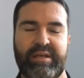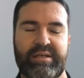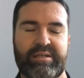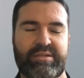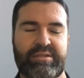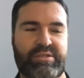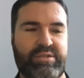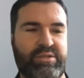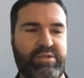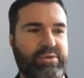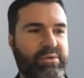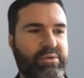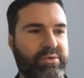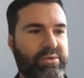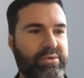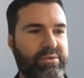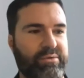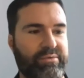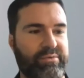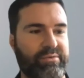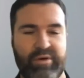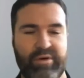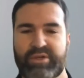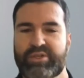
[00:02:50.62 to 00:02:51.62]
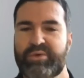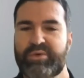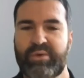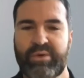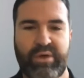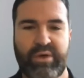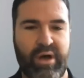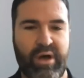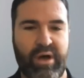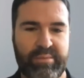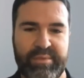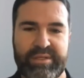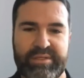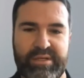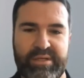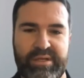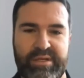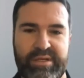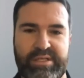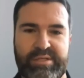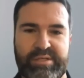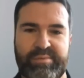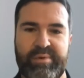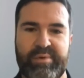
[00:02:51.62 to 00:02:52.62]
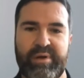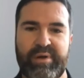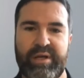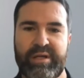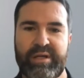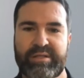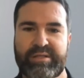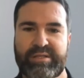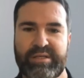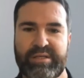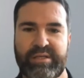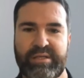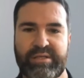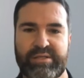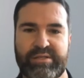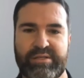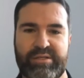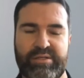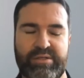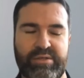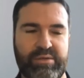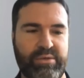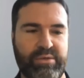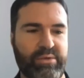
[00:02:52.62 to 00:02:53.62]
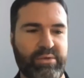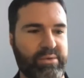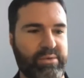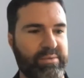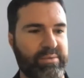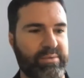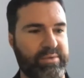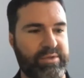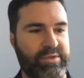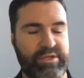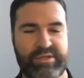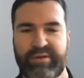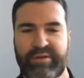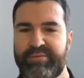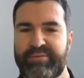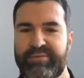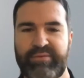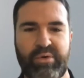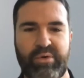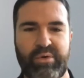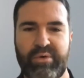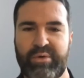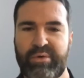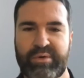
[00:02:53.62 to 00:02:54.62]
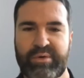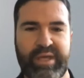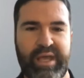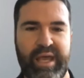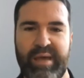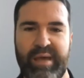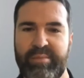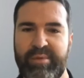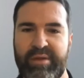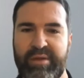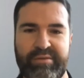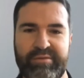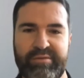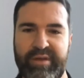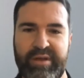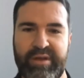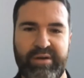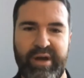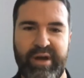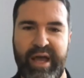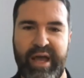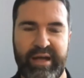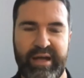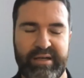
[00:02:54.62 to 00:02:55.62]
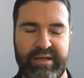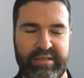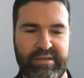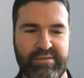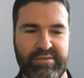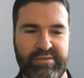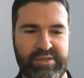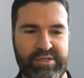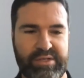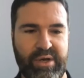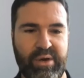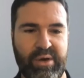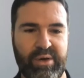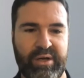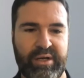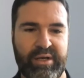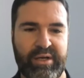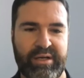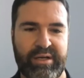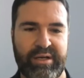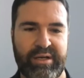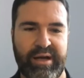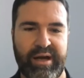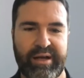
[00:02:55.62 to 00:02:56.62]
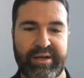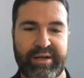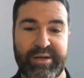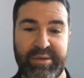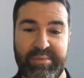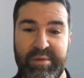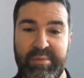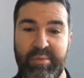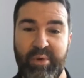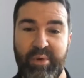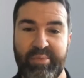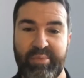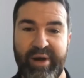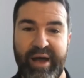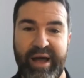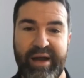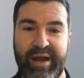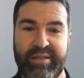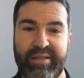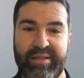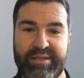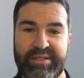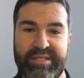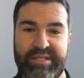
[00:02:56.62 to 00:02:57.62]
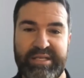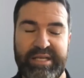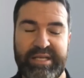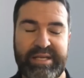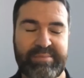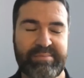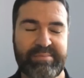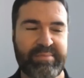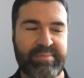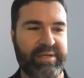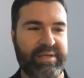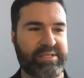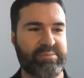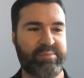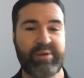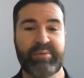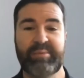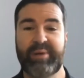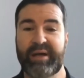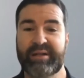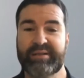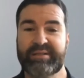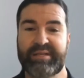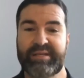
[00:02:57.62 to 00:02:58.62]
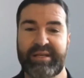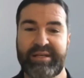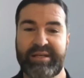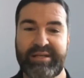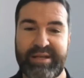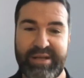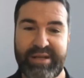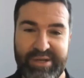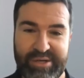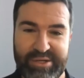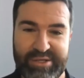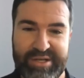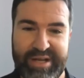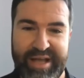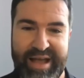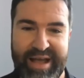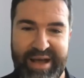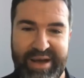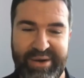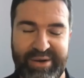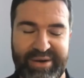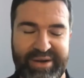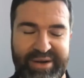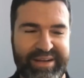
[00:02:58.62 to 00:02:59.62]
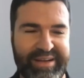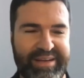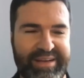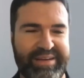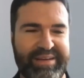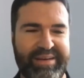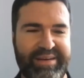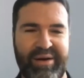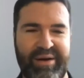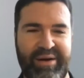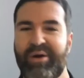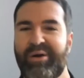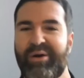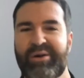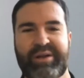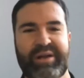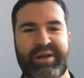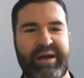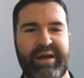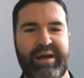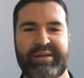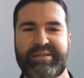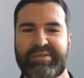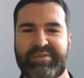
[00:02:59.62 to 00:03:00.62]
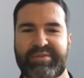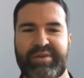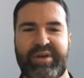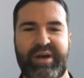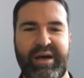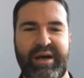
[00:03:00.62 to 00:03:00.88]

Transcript: to virtual and augmented experiences to just a full gamut of interactives. So I couldn't be more proud of the team. It's been about 10 years now, all kinds of